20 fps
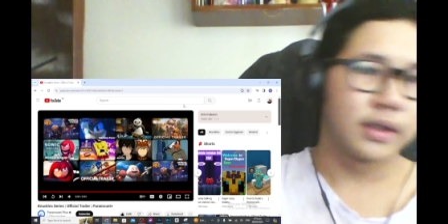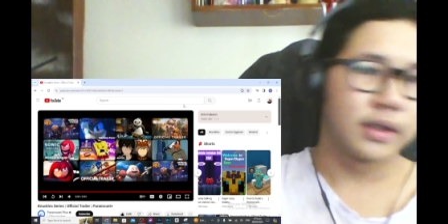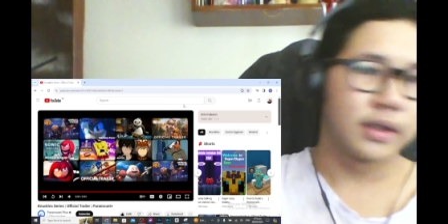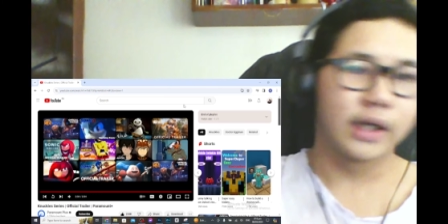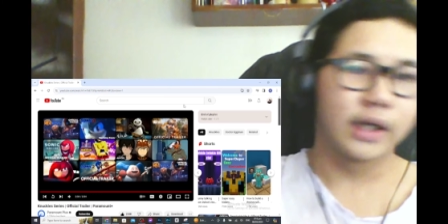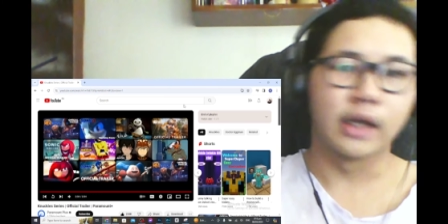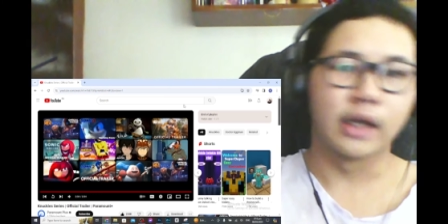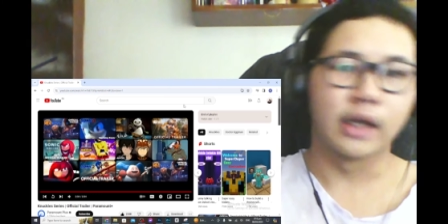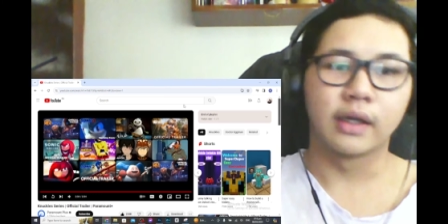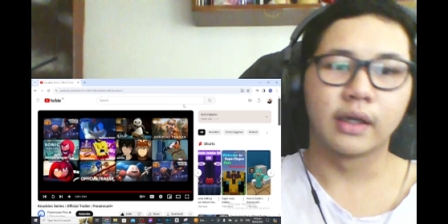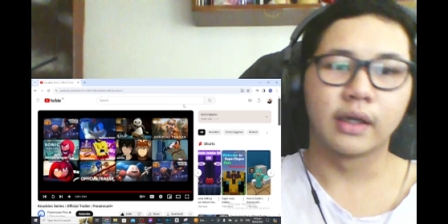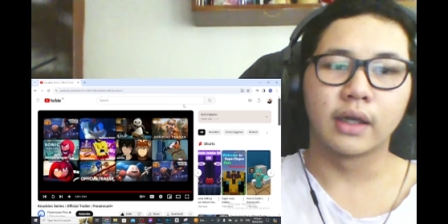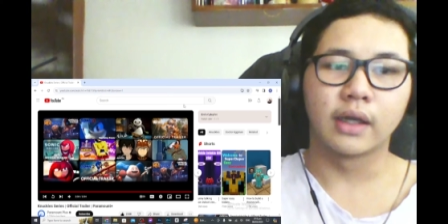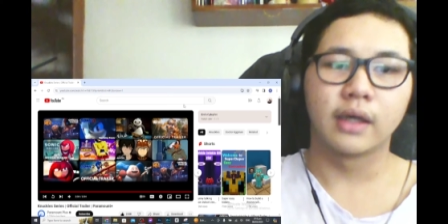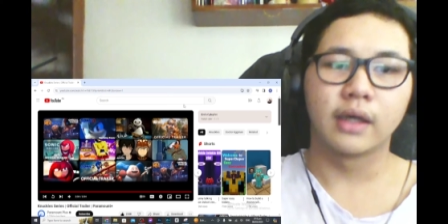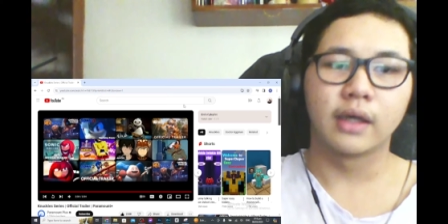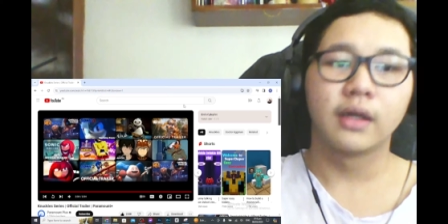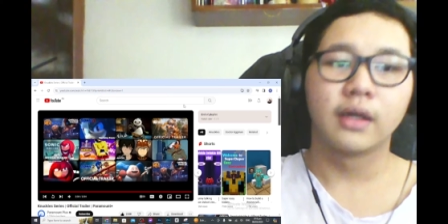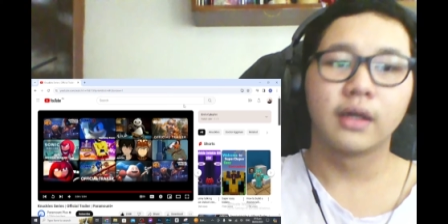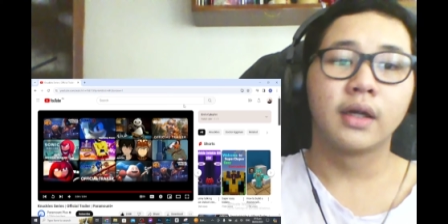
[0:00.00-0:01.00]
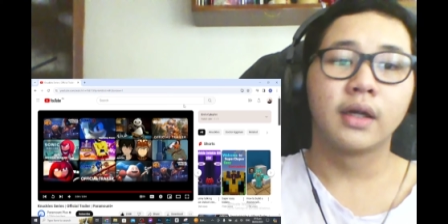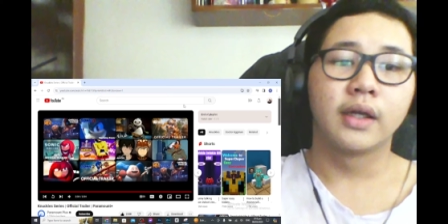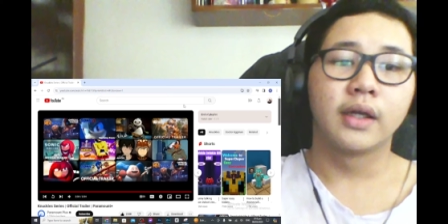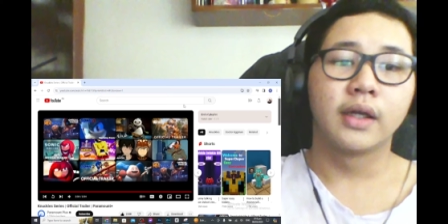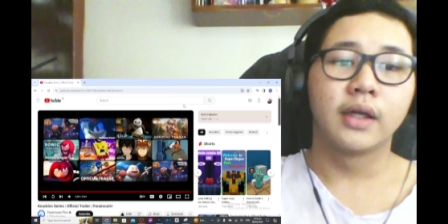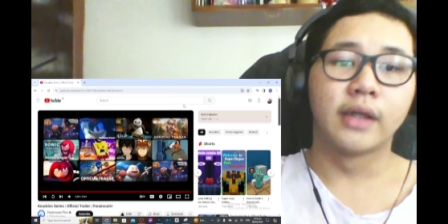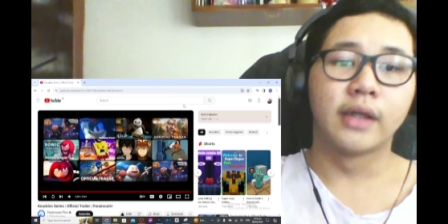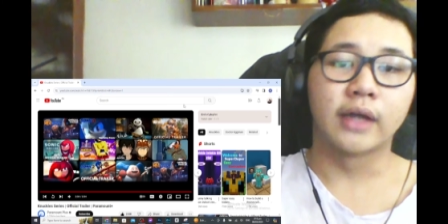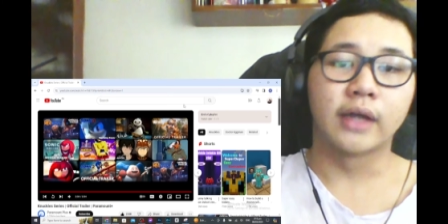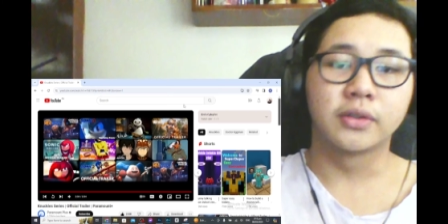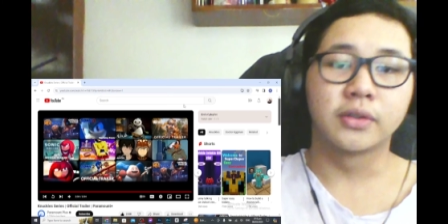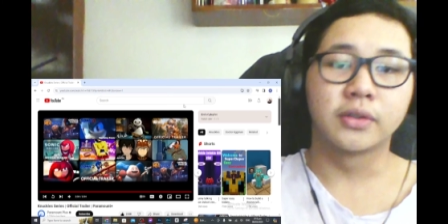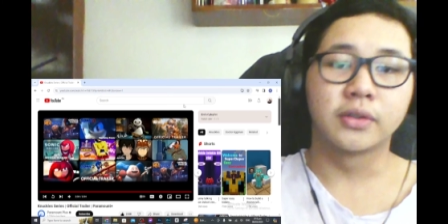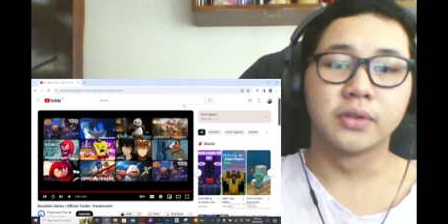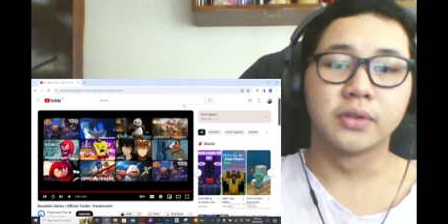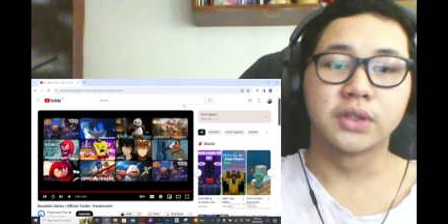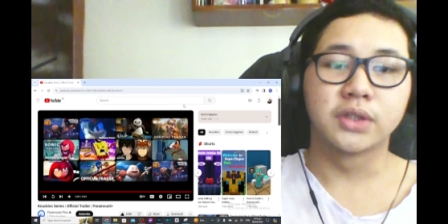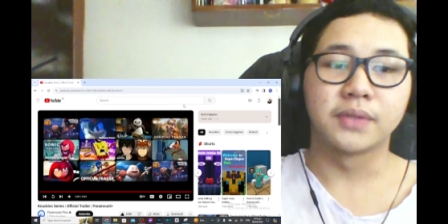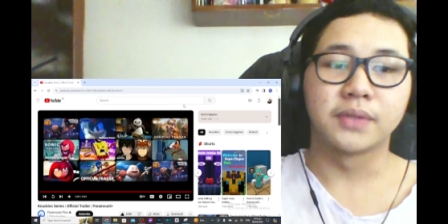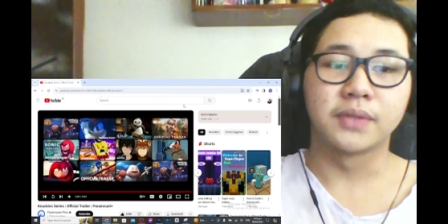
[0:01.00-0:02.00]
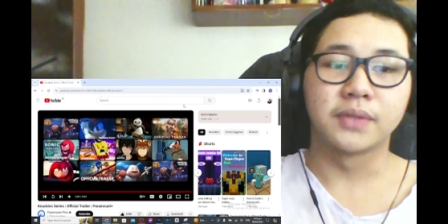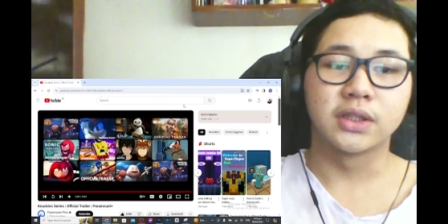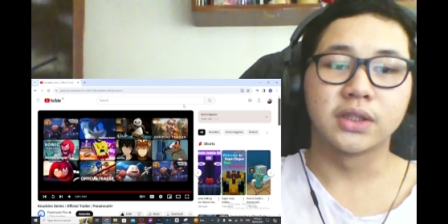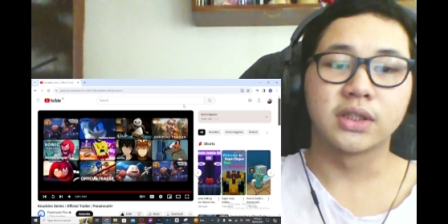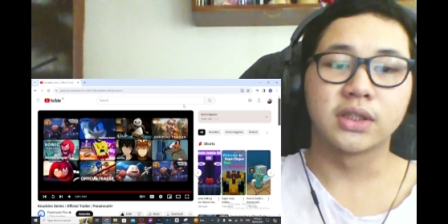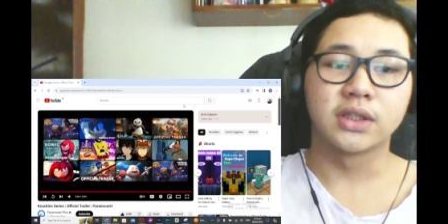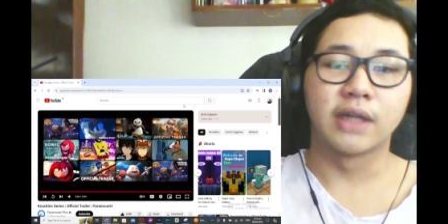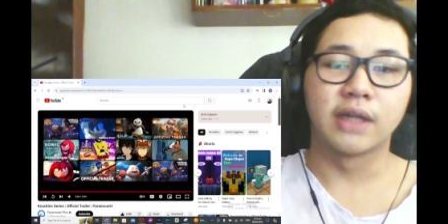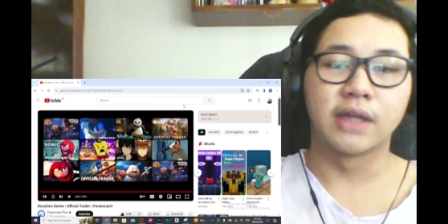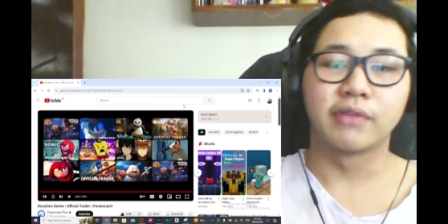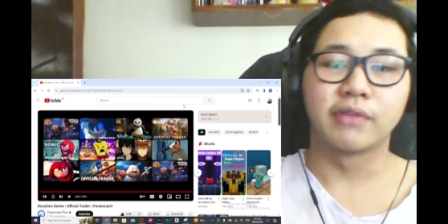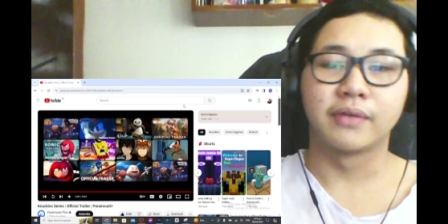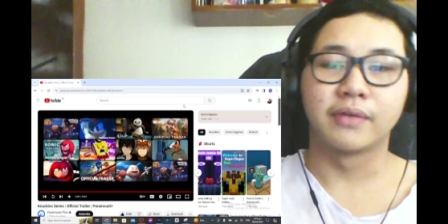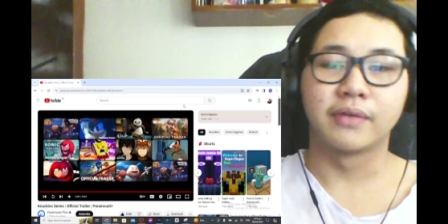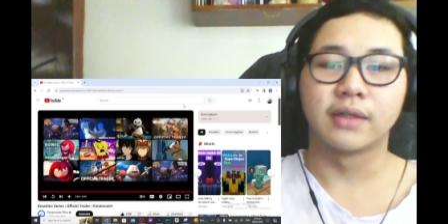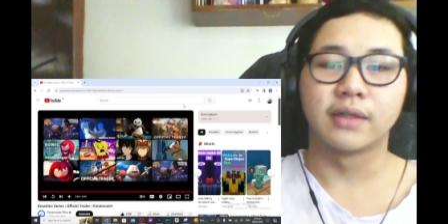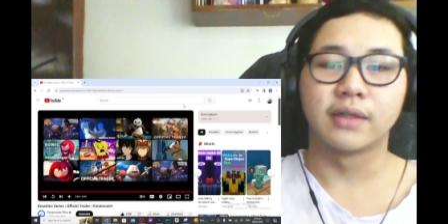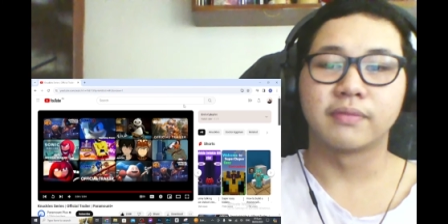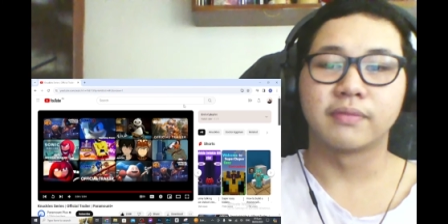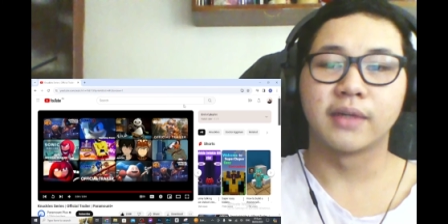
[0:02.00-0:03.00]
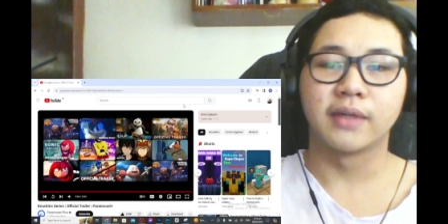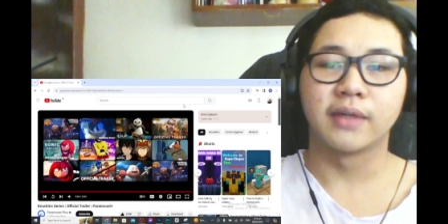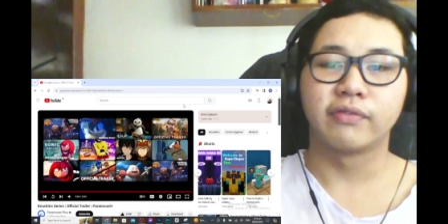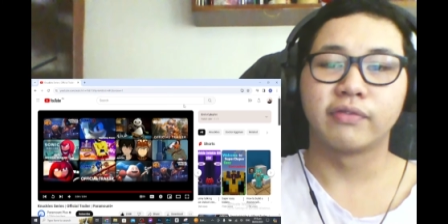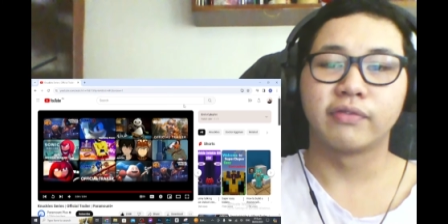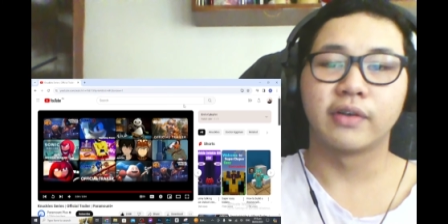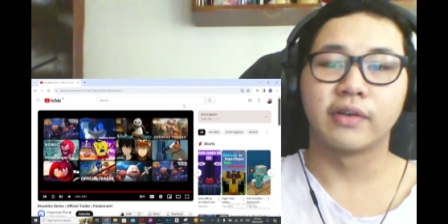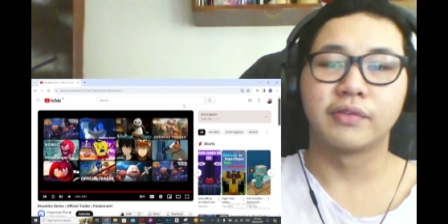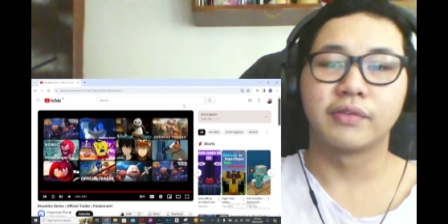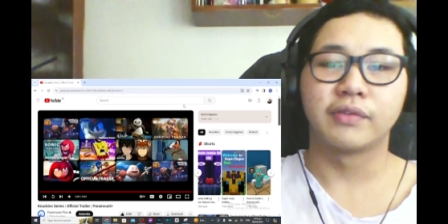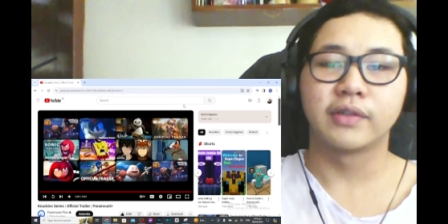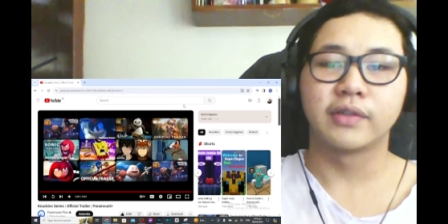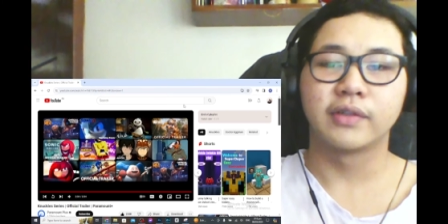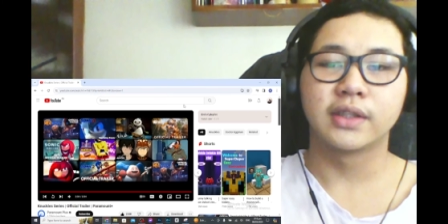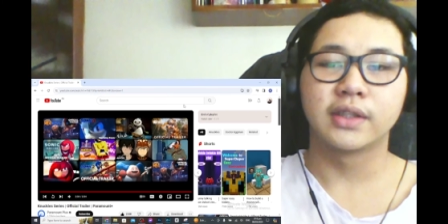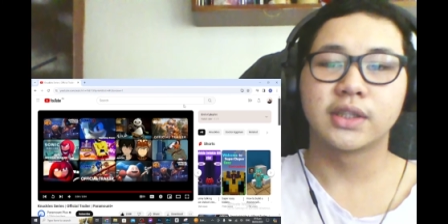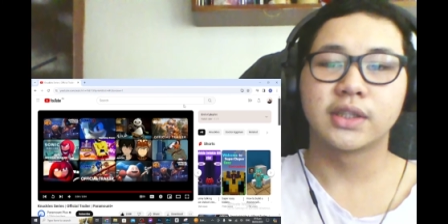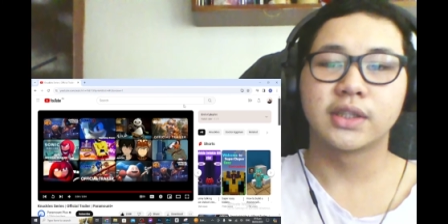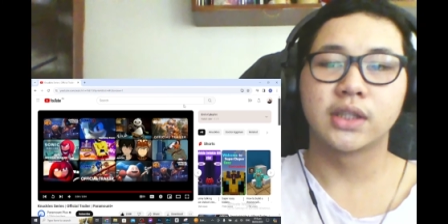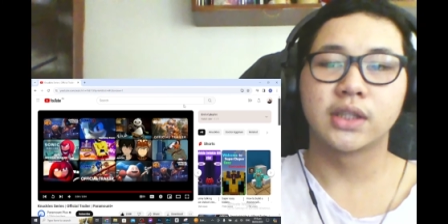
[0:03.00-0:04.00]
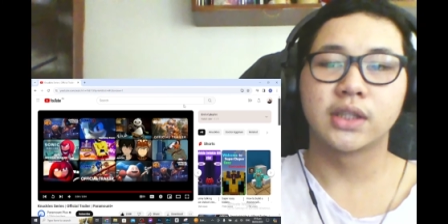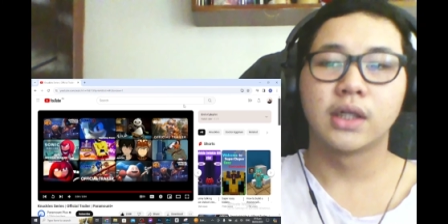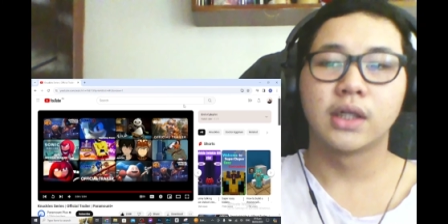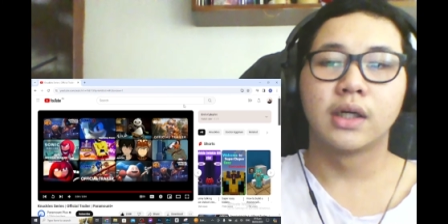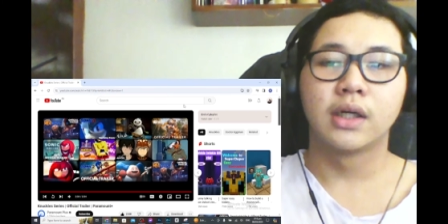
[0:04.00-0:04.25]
and uh, Knuckles was never one of my favorites.